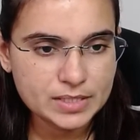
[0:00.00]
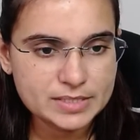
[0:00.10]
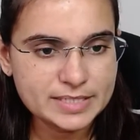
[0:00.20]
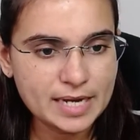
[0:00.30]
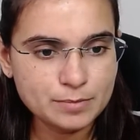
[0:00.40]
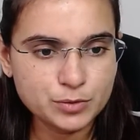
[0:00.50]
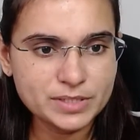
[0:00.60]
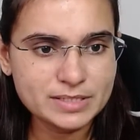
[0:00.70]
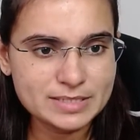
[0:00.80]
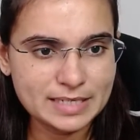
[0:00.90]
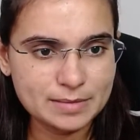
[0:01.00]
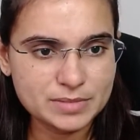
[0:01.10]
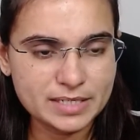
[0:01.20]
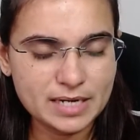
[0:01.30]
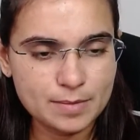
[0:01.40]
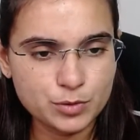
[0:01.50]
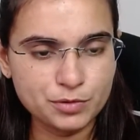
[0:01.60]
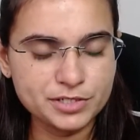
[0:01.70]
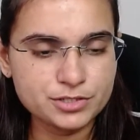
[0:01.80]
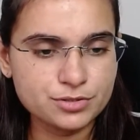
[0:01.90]
See, I'm doing the same thing. I'm
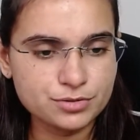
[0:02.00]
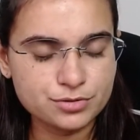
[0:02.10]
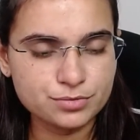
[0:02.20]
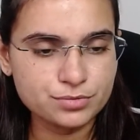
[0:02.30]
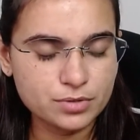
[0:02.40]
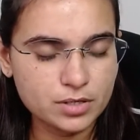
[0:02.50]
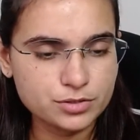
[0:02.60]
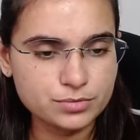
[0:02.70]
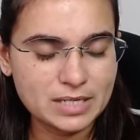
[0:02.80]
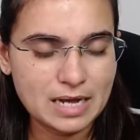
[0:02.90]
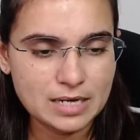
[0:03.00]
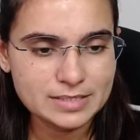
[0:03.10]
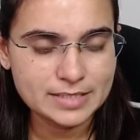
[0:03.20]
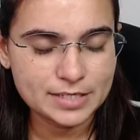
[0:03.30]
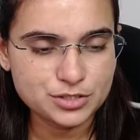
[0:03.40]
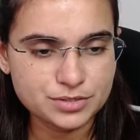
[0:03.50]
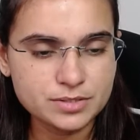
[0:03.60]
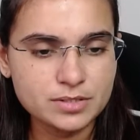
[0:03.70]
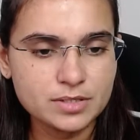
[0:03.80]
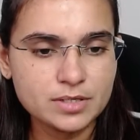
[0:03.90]
going through to the last
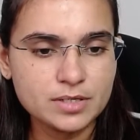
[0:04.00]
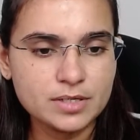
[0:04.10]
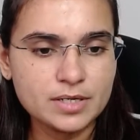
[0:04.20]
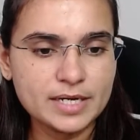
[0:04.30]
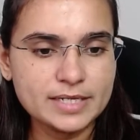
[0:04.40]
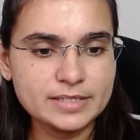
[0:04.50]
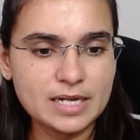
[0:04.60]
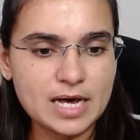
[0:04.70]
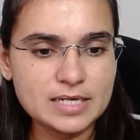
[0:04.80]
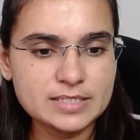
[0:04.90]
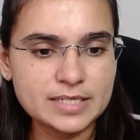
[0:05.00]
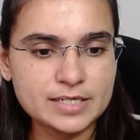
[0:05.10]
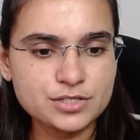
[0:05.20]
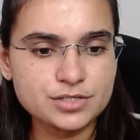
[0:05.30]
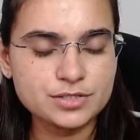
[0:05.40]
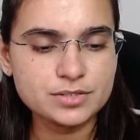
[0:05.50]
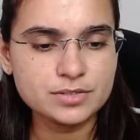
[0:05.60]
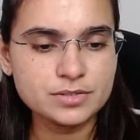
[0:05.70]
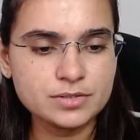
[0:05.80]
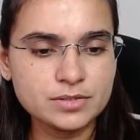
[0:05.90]
session. In the last
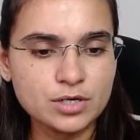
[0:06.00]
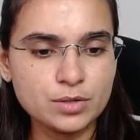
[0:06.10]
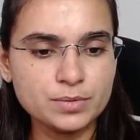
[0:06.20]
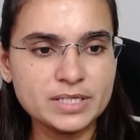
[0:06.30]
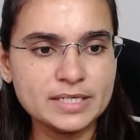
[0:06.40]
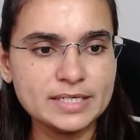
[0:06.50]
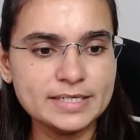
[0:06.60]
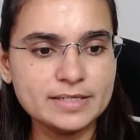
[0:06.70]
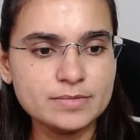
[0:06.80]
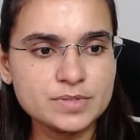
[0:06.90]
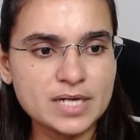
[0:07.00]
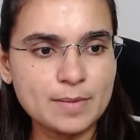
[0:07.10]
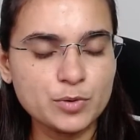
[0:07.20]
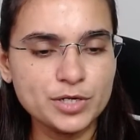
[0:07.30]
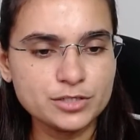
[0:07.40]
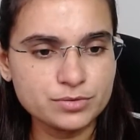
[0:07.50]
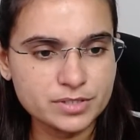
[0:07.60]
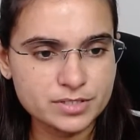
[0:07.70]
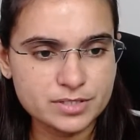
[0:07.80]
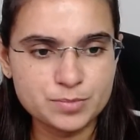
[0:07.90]
session, clothing idioms, I'm going to the
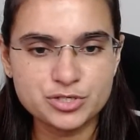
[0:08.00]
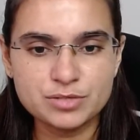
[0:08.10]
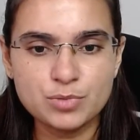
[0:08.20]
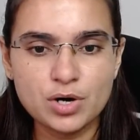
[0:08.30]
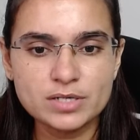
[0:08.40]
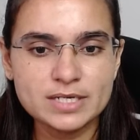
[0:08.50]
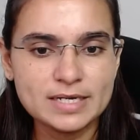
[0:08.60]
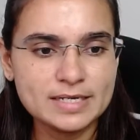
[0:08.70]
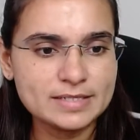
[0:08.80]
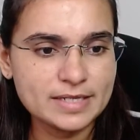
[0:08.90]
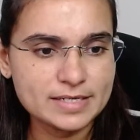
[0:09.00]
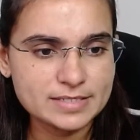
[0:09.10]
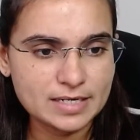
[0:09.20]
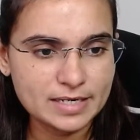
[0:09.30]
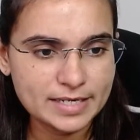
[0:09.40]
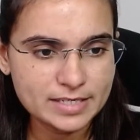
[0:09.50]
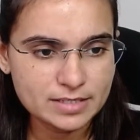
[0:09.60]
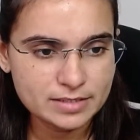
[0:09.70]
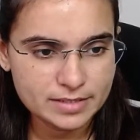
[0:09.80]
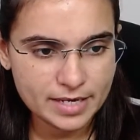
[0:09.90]
description box. There is a link
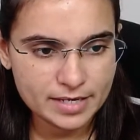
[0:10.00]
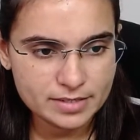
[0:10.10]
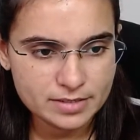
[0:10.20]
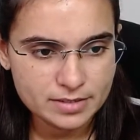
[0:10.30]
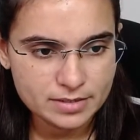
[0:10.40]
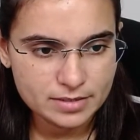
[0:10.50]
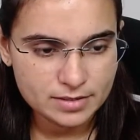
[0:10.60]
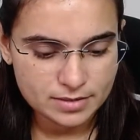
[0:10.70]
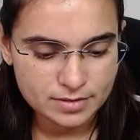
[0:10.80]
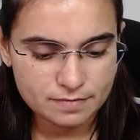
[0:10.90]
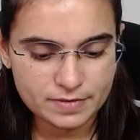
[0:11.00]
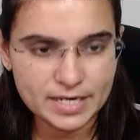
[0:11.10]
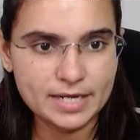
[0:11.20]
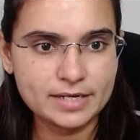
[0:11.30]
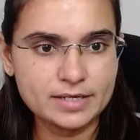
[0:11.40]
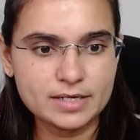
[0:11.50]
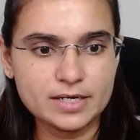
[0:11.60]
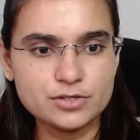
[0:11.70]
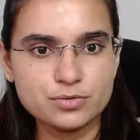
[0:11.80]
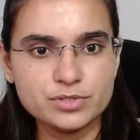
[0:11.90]
there. When I
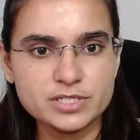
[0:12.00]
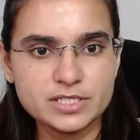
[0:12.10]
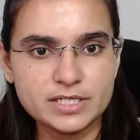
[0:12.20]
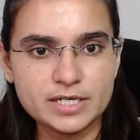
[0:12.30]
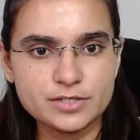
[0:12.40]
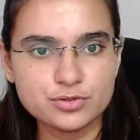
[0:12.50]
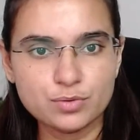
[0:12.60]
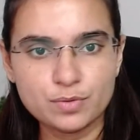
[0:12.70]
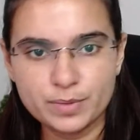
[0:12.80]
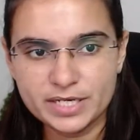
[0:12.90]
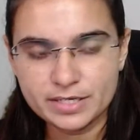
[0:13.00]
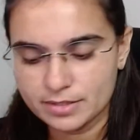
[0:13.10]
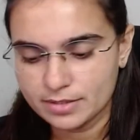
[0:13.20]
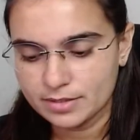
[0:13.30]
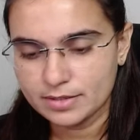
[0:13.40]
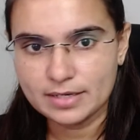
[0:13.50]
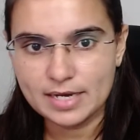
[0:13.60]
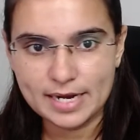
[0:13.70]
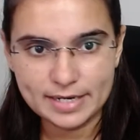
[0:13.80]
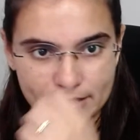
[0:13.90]
Control C, Control V,
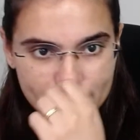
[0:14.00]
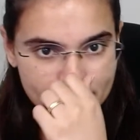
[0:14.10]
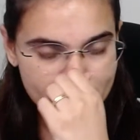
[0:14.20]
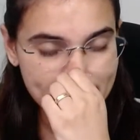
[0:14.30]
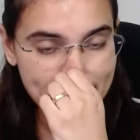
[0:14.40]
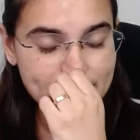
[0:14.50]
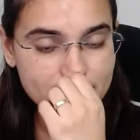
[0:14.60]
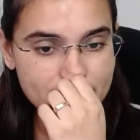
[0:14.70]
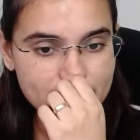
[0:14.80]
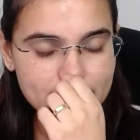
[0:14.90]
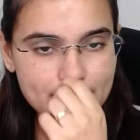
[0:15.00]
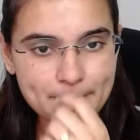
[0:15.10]
I enter it.